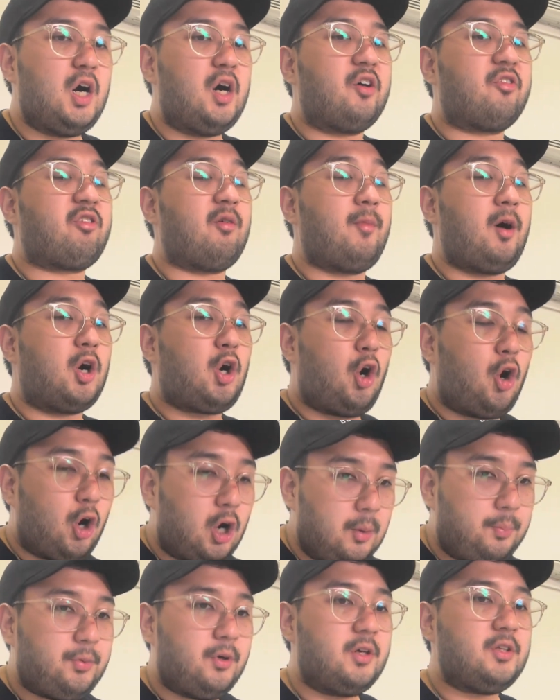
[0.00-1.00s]
from a
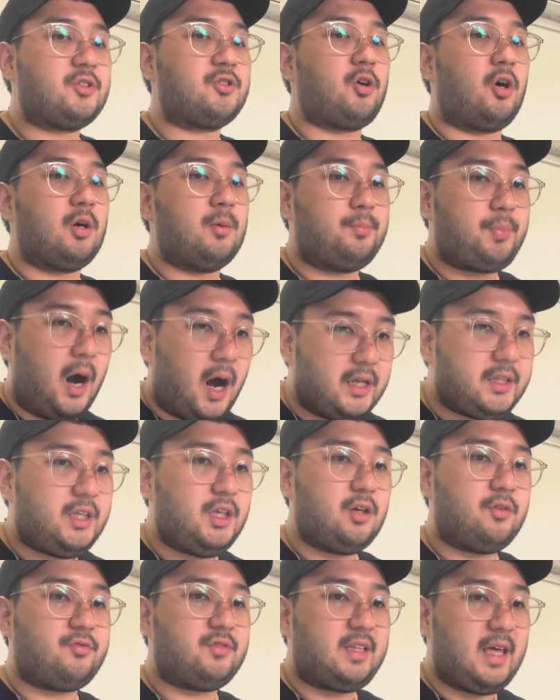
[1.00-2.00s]
corpus or body
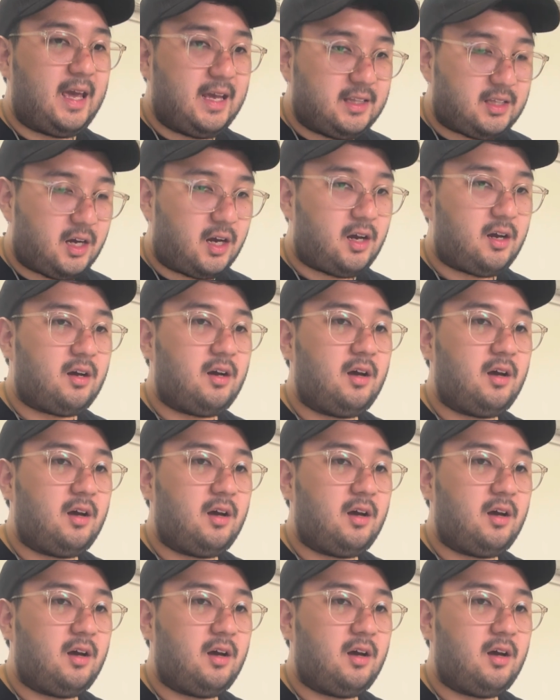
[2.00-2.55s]
of data.